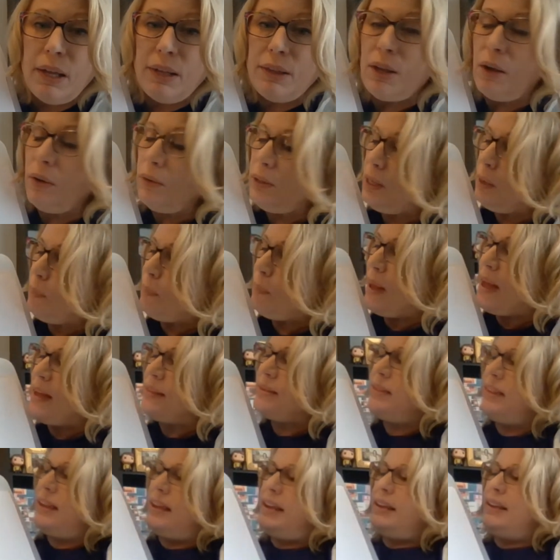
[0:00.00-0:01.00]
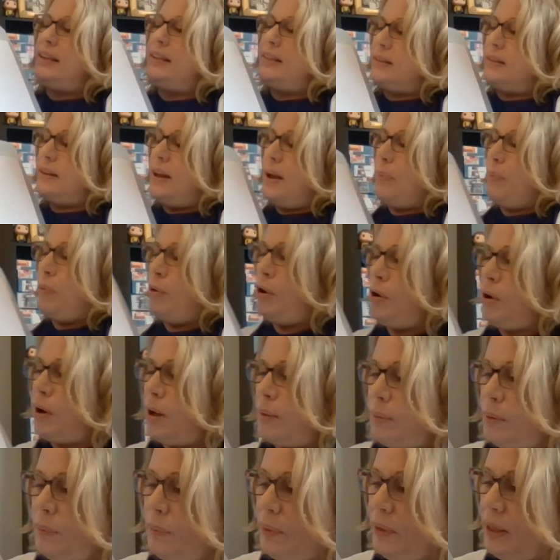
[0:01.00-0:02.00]
The only bad thing is I
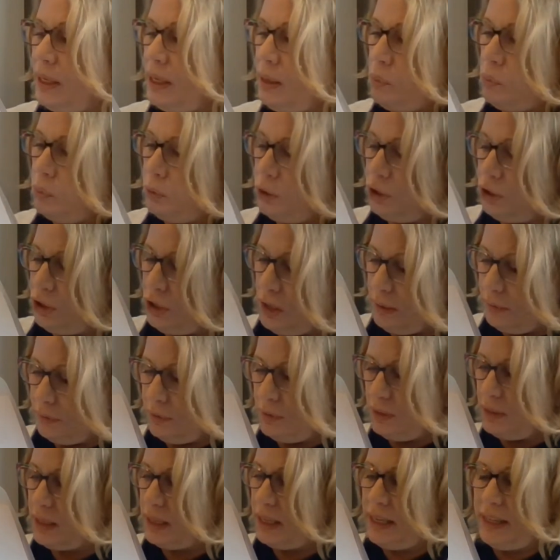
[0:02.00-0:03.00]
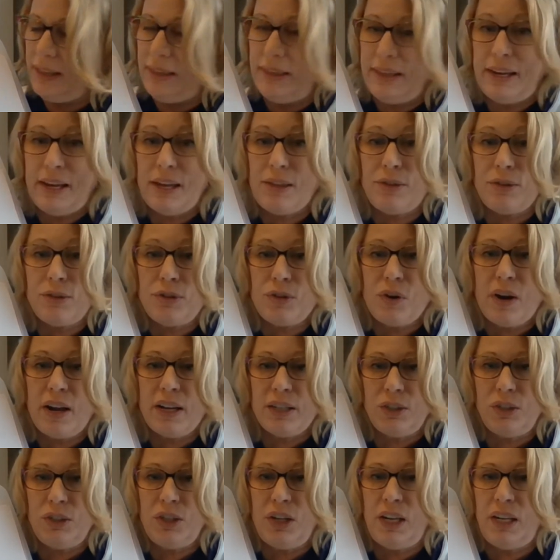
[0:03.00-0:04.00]
probably should have done it in the other
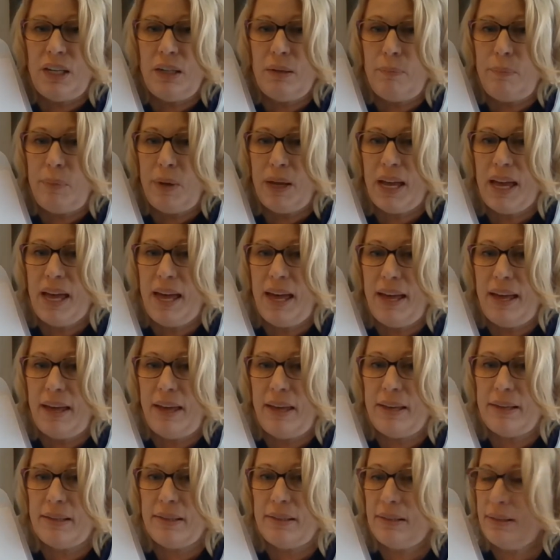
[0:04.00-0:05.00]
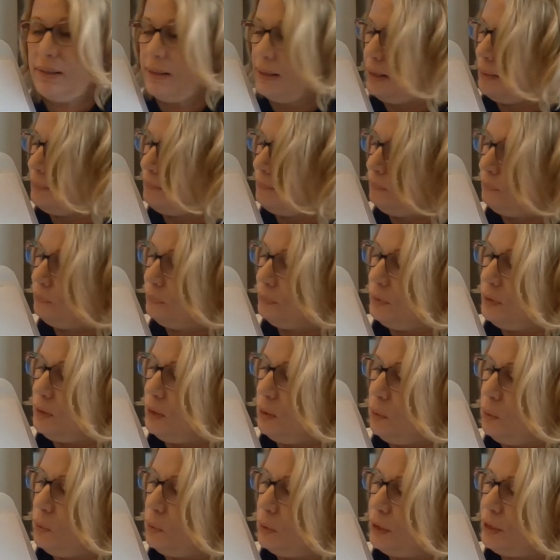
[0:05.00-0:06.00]
direction because
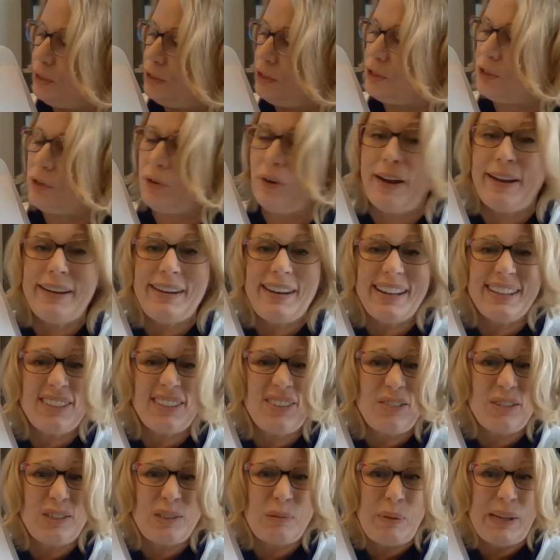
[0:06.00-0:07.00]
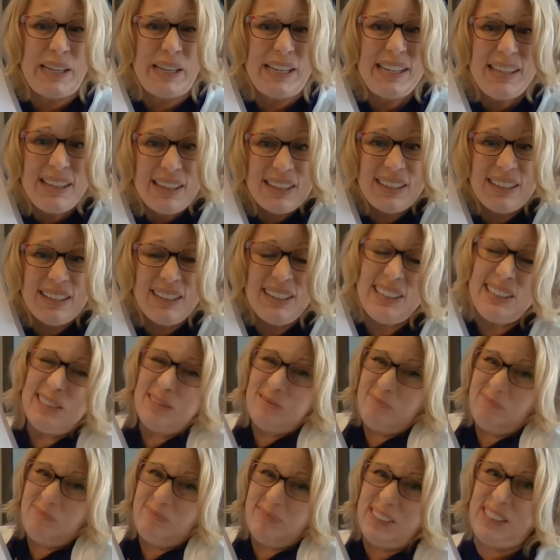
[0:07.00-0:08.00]
the orange is right next to his beak,
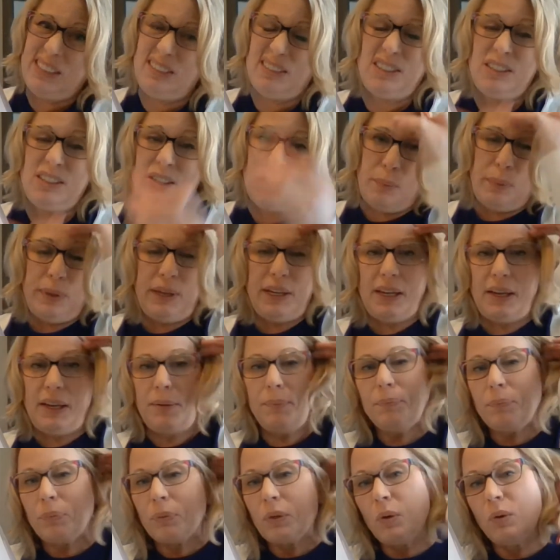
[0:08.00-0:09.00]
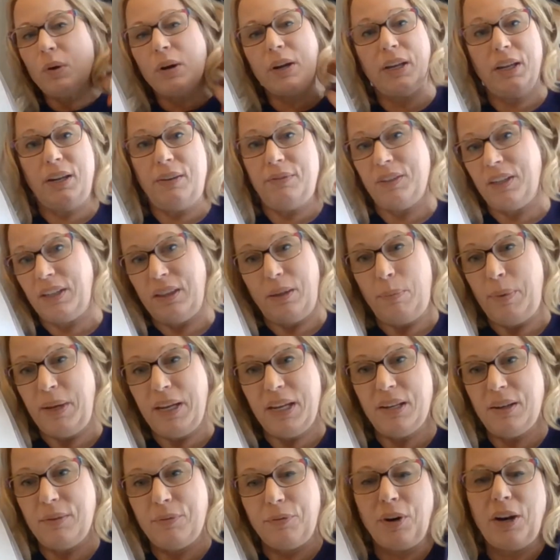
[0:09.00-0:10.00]
but it's no biggie. Or I could have done the
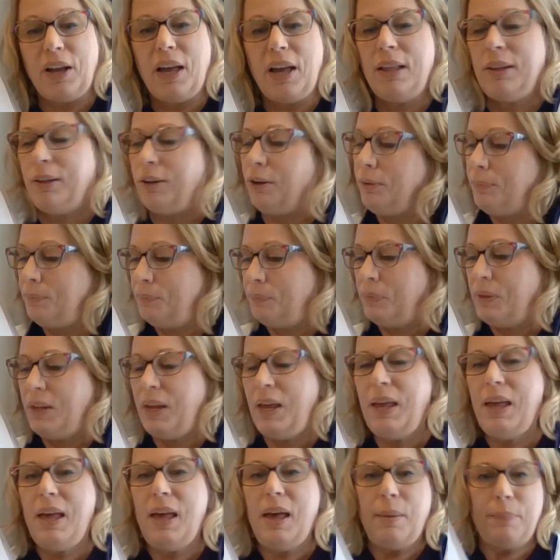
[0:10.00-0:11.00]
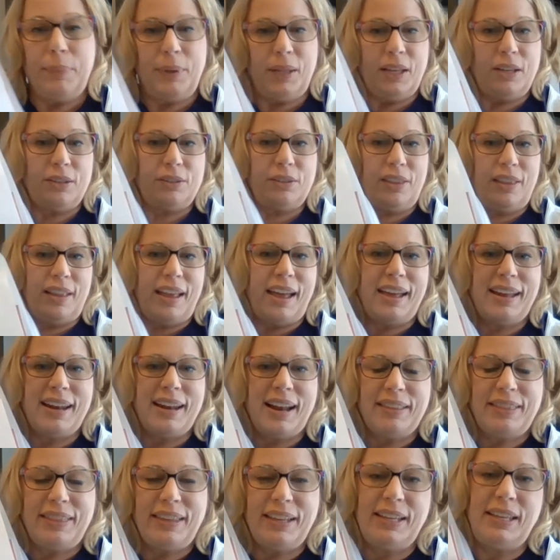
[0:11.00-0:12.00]
beak a different color. But other than that,
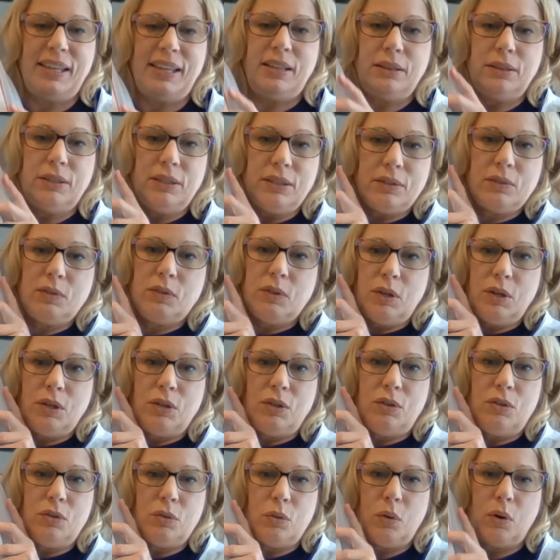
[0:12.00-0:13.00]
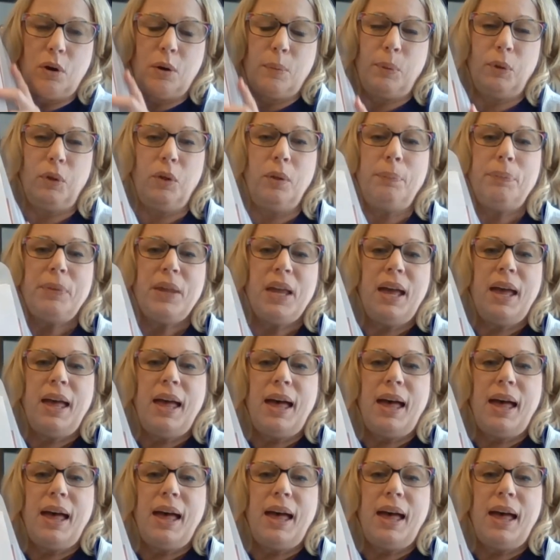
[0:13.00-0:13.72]
I think he looks adorable.